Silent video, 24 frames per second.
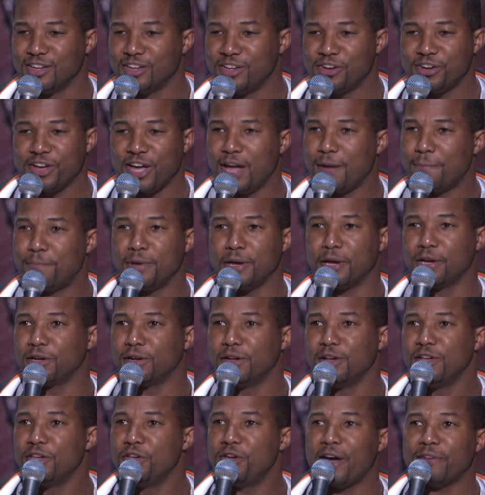You can't be a,
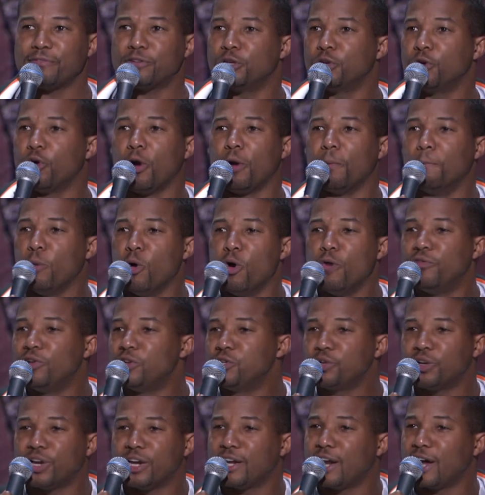you have to do in
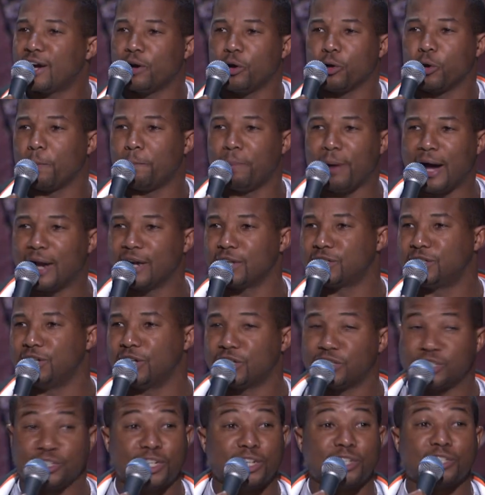movies, you cannot go to
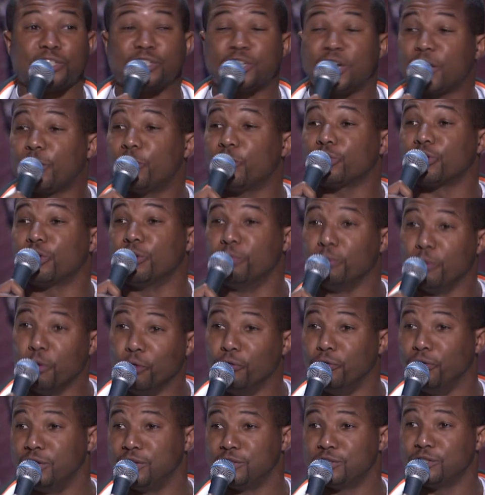politics. Just stick with the
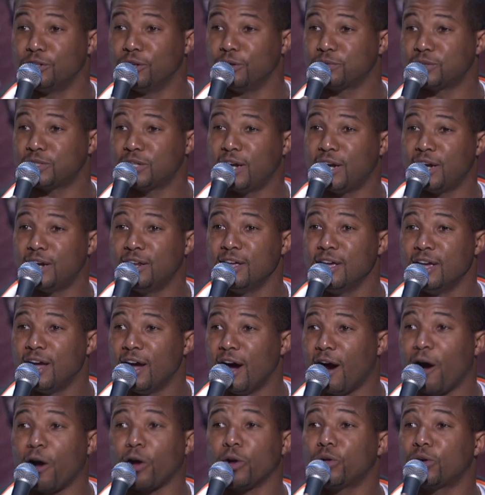movies. You know what I'm saying?
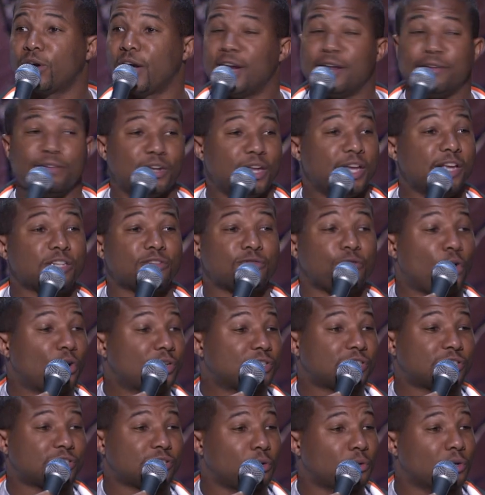Arnold can't even, his
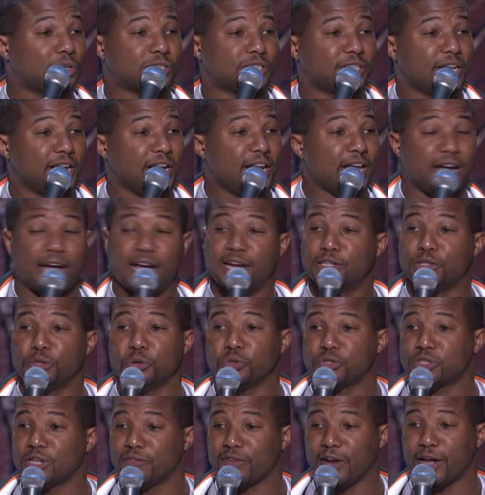voice is so distinct, he can't
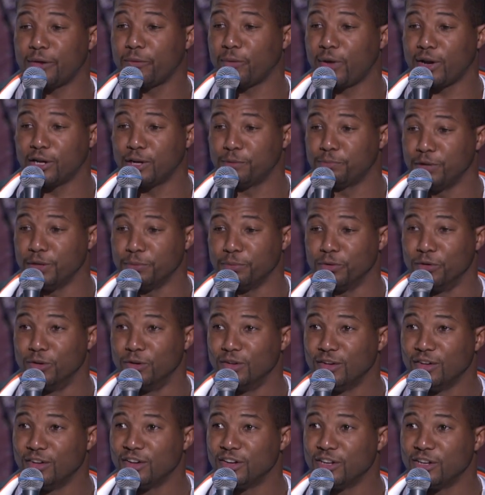do stuff like regular people.
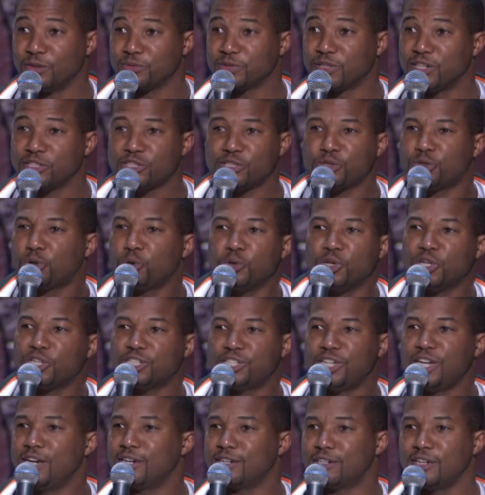You know what I'm saying? It's too
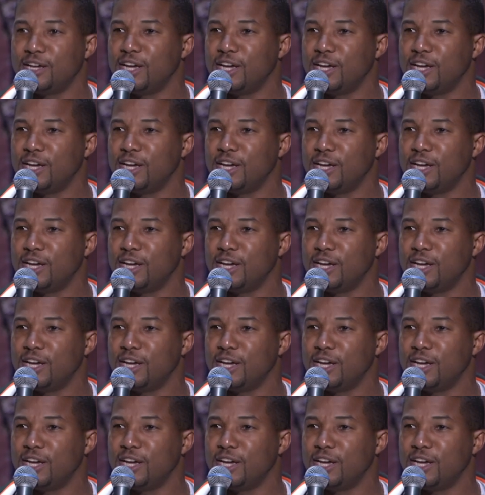distinct.